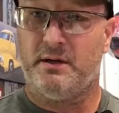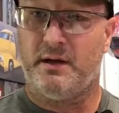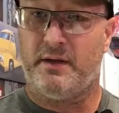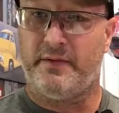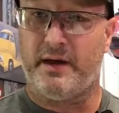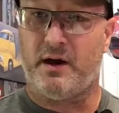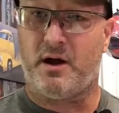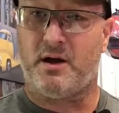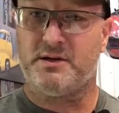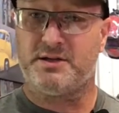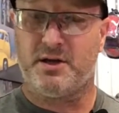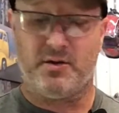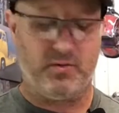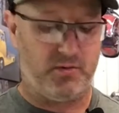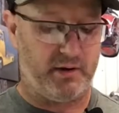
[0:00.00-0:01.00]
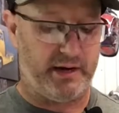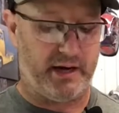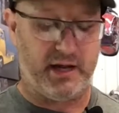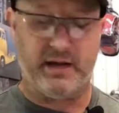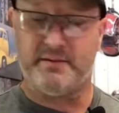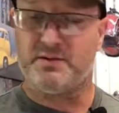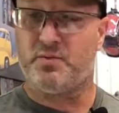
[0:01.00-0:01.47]
It
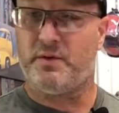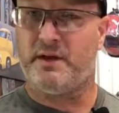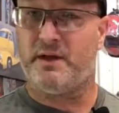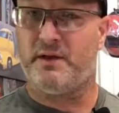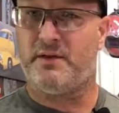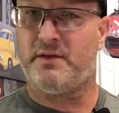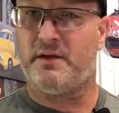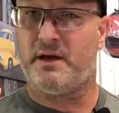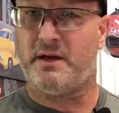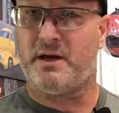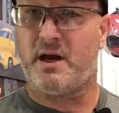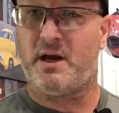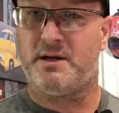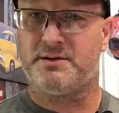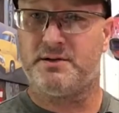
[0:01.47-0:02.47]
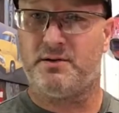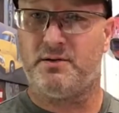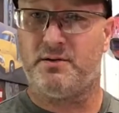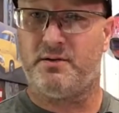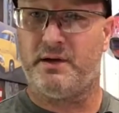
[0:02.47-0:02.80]
comes with a nozzle